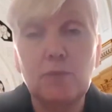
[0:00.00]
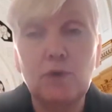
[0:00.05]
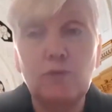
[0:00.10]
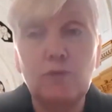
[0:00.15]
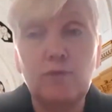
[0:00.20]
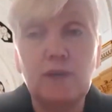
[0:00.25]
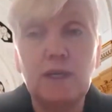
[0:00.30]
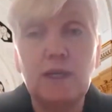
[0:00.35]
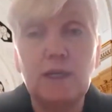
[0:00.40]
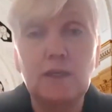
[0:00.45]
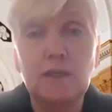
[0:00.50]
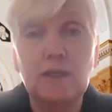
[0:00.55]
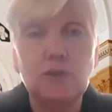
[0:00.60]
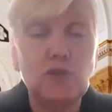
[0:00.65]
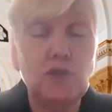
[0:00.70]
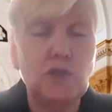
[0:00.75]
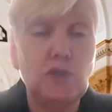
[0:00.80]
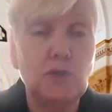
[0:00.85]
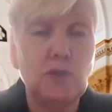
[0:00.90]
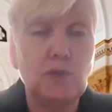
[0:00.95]
can move
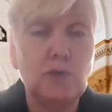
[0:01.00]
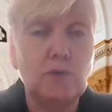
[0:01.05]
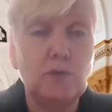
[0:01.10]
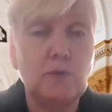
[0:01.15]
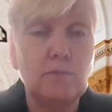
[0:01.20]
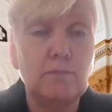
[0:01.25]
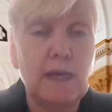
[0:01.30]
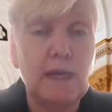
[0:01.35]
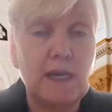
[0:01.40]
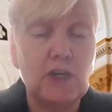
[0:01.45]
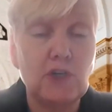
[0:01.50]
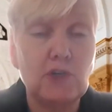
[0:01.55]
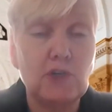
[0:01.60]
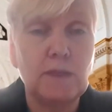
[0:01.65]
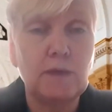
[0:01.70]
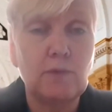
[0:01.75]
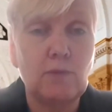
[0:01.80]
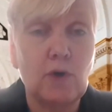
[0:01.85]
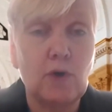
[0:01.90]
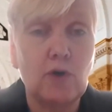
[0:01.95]
into
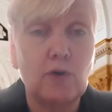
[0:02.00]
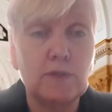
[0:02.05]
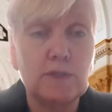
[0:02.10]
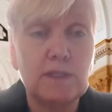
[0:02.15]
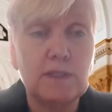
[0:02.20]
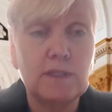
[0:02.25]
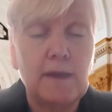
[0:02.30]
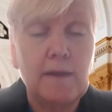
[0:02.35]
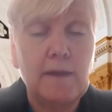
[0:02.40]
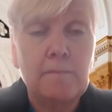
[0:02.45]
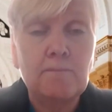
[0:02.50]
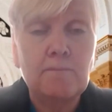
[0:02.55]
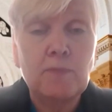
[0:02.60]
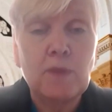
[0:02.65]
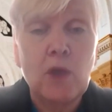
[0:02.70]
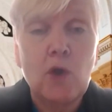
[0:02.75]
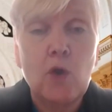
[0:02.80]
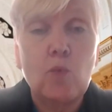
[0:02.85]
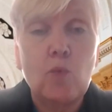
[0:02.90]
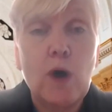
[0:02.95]
management roles.
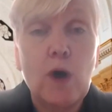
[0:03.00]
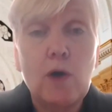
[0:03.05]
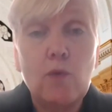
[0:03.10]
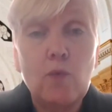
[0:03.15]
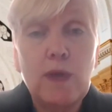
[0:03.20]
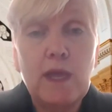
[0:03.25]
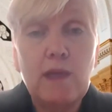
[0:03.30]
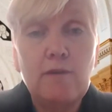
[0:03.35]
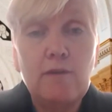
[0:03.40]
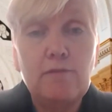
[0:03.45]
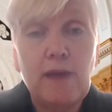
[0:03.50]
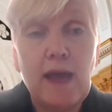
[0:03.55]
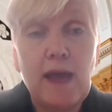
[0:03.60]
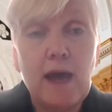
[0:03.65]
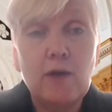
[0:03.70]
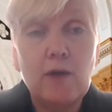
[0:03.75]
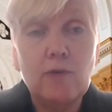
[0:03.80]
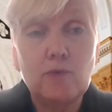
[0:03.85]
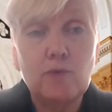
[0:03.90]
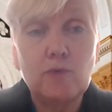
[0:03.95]
What we
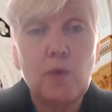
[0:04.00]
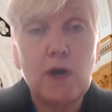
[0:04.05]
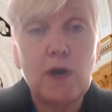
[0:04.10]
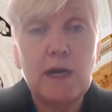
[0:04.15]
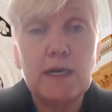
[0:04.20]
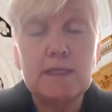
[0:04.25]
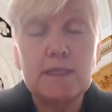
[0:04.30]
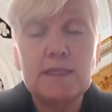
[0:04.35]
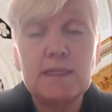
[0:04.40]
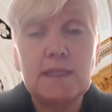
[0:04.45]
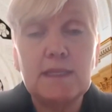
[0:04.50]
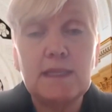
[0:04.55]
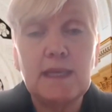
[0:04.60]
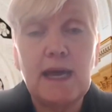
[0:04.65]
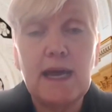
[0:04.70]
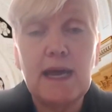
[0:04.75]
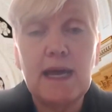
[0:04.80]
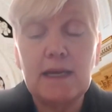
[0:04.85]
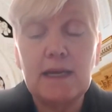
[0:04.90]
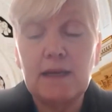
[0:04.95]
found was
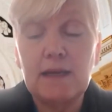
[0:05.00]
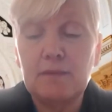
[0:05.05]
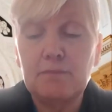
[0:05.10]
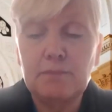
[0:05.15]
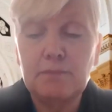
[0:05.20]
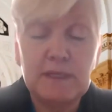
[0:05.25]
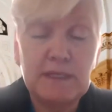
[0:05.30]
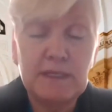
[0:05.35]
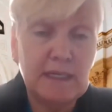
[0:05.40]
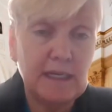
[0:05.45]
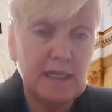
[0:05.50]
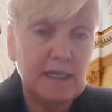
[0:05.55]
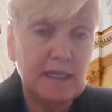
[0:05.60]
that